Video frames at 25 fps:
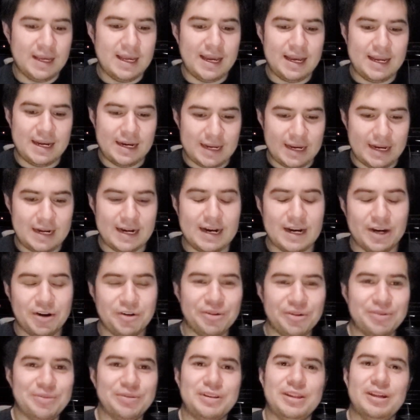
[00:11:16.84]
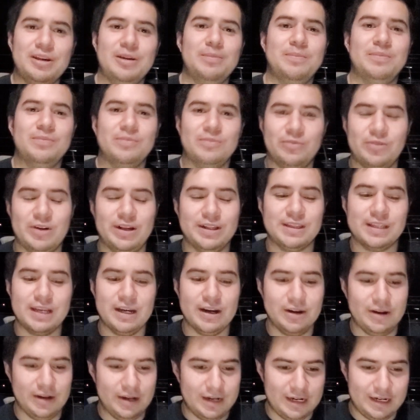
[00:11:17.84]
And I agree with him right
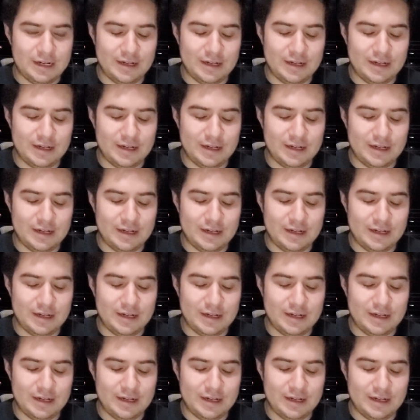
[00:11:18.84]
there.